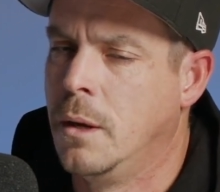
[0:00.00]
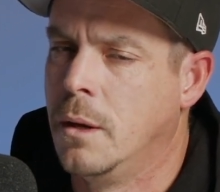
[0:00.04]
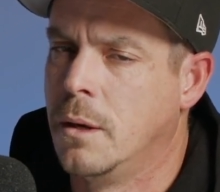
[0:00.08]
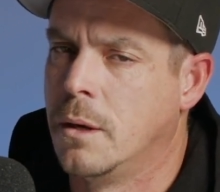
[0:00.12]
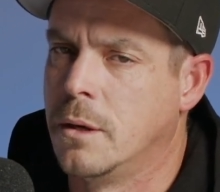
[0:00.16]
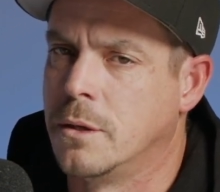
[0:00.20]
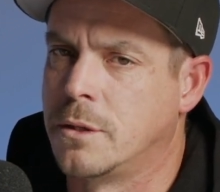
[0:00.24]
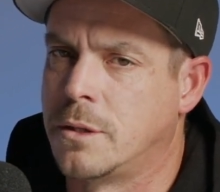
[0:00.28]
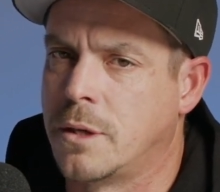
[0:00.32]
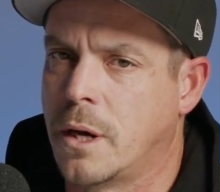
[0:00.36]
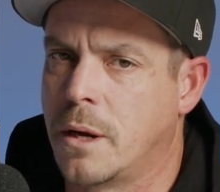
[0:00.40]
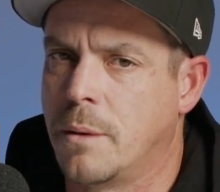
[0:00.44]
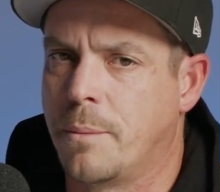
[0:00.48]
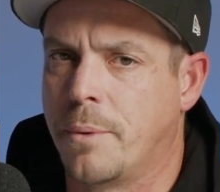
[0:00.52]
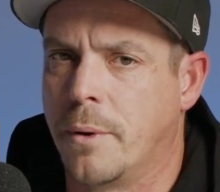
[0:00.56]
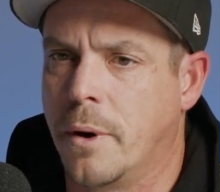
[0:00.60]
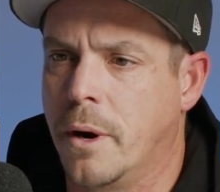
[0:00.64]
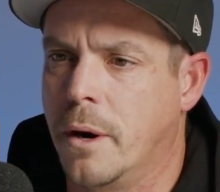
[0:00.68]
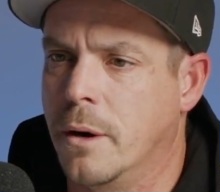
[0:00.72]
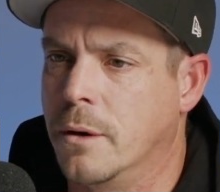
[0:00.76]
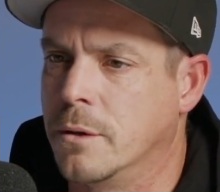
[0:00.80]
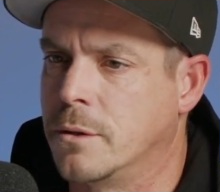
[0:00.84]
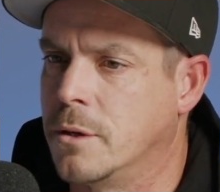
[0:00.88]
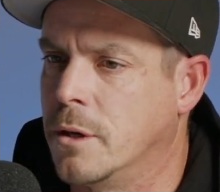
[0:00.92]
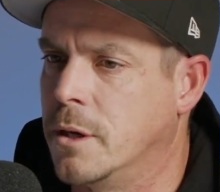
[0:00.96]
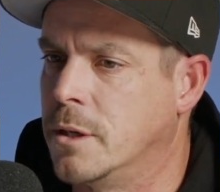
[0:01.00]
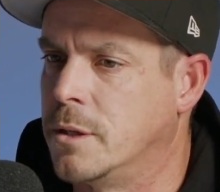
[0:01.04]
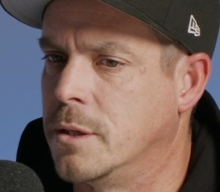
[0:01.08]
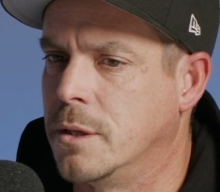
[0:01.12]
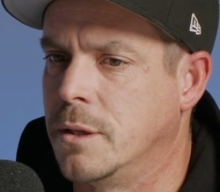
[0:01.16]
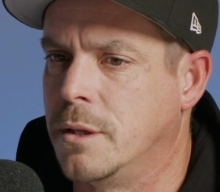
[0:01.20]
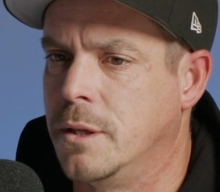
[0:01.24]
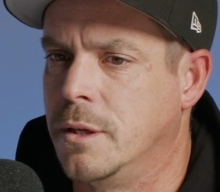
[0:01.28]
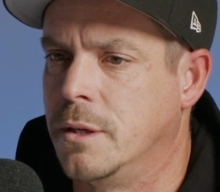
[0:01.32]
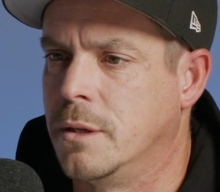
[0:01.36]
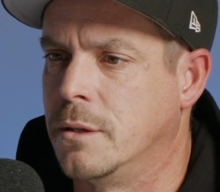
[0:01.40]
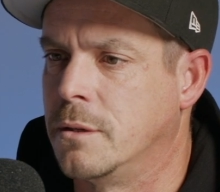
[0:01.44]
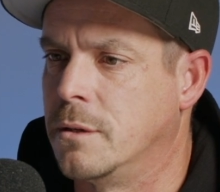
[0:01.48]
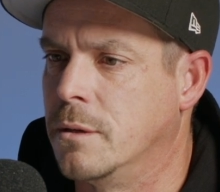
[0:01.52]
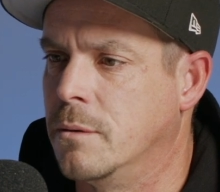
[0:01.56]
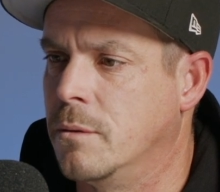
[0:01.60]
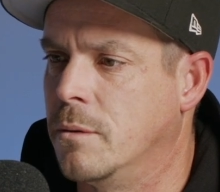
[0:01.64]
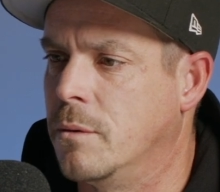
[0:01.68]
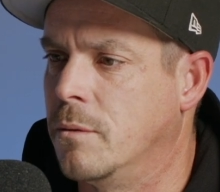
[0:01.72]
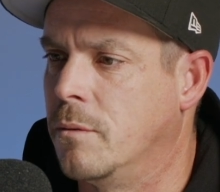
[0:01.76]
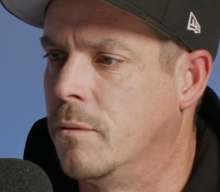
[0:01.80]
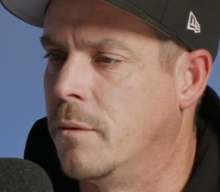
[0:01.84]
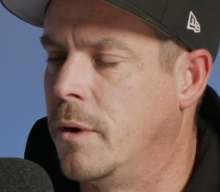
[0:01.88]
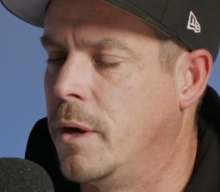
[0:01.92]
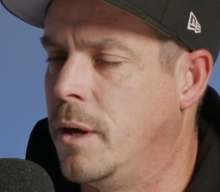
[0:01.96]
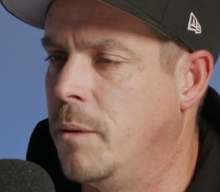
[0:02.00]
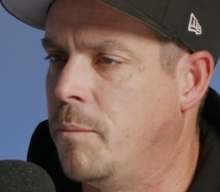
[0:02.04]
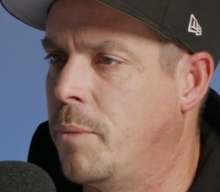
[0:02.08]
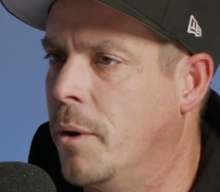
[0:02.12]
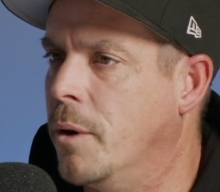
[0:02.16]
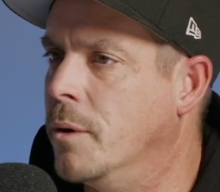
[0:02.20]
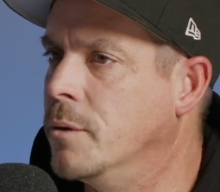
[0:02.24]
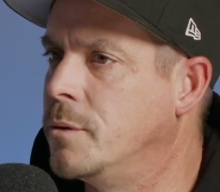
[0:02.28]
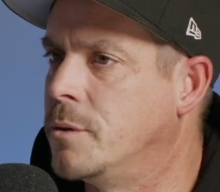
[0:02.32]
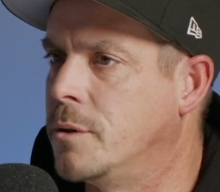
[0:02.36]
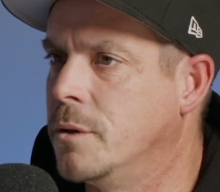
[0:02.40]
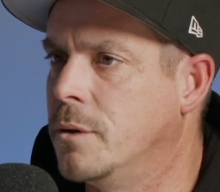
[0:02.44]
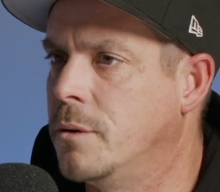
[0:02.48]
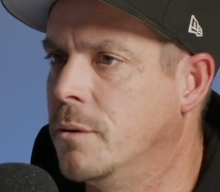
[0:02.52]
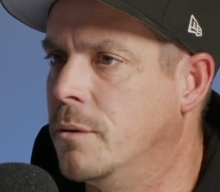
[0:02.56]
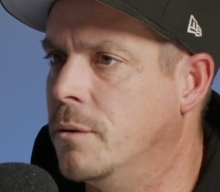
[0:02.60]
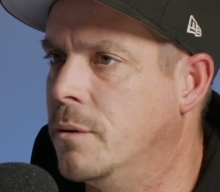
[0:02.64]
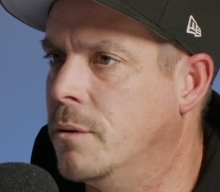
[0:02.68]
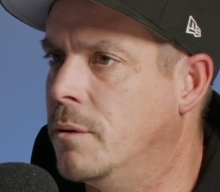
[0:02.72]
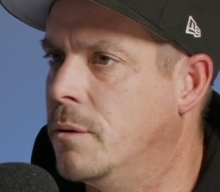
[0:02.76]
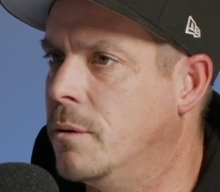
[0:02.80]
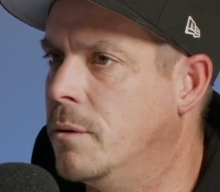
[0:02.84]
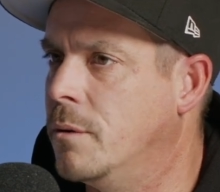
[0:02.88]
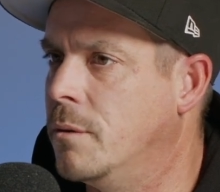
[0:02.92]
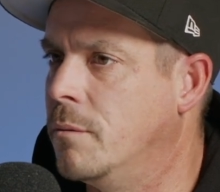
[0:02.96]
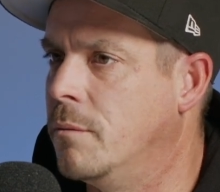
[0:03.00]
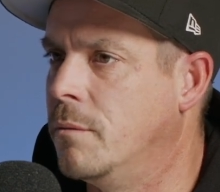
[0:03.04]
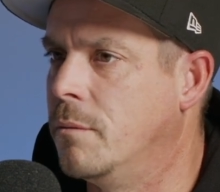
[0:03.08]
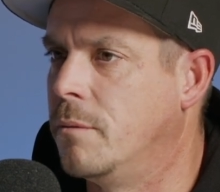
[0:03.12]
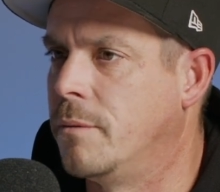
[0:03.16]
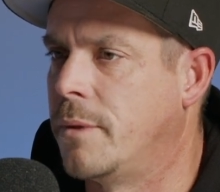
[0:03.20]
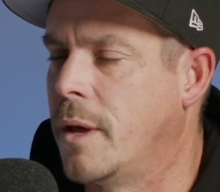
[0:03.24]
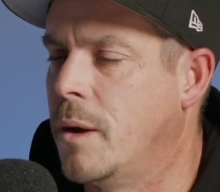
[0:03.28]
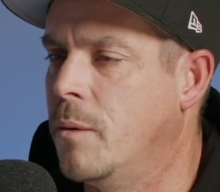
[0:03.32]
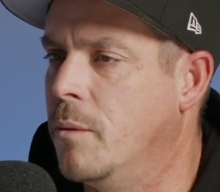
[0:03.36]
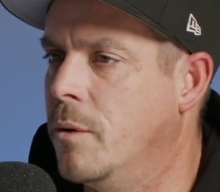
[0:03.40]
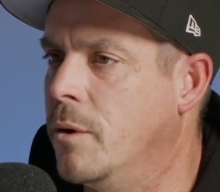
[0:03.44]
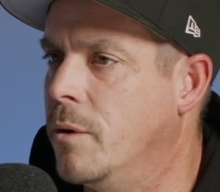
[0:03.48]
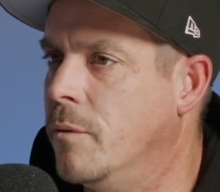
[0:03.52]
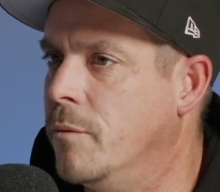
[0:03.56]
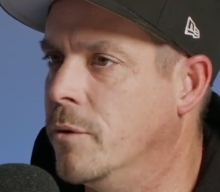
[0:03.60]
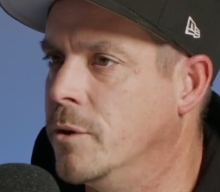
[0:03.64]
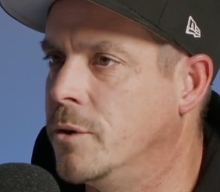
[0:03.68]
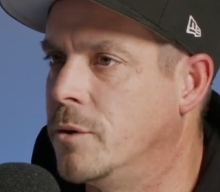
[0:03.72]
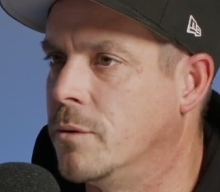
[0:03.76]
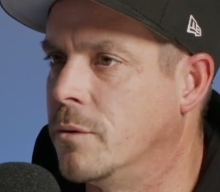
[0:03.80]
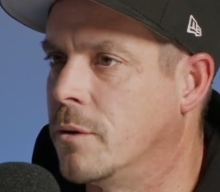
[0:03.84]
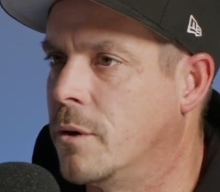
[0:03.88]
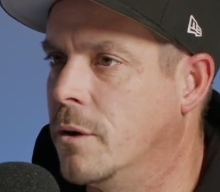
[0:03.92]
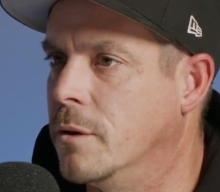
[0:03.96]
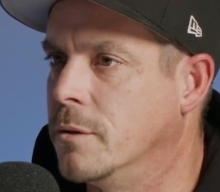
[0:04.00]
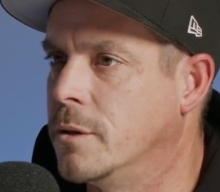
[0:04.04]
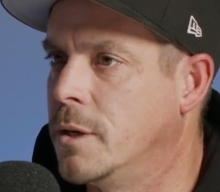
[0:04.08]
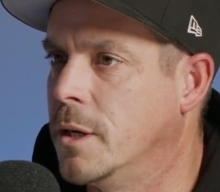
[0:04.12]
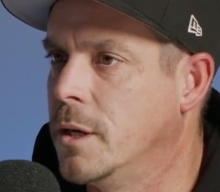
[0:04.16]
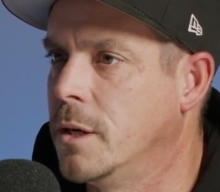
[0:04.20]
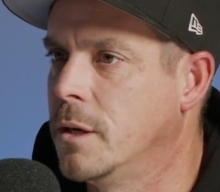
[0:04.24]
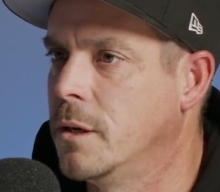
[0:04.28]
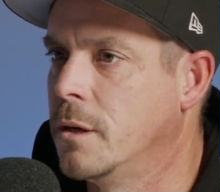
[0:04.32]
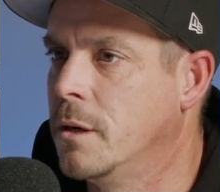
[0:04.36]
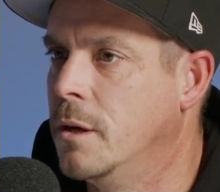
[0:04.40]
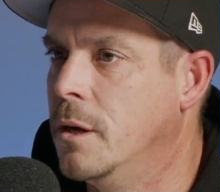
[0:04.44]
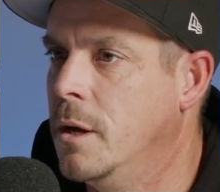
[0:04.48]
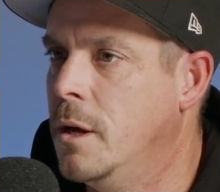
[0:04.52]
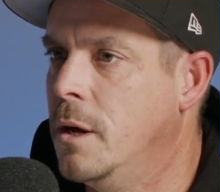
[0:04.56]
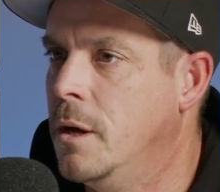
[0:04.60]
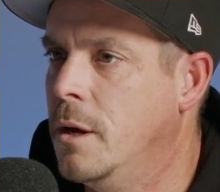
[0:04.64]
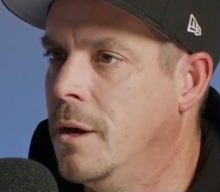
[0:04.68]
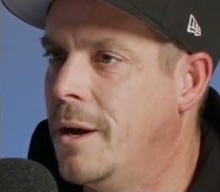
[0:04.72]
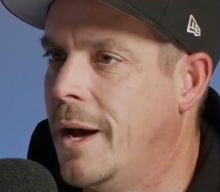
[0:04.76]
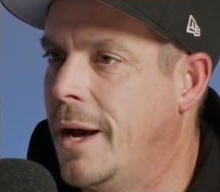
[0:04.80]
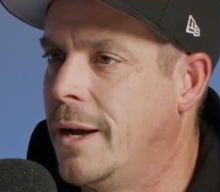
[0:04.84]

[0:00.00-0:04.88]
they started prioritizing things that were reposted or they weren't original content. Mm.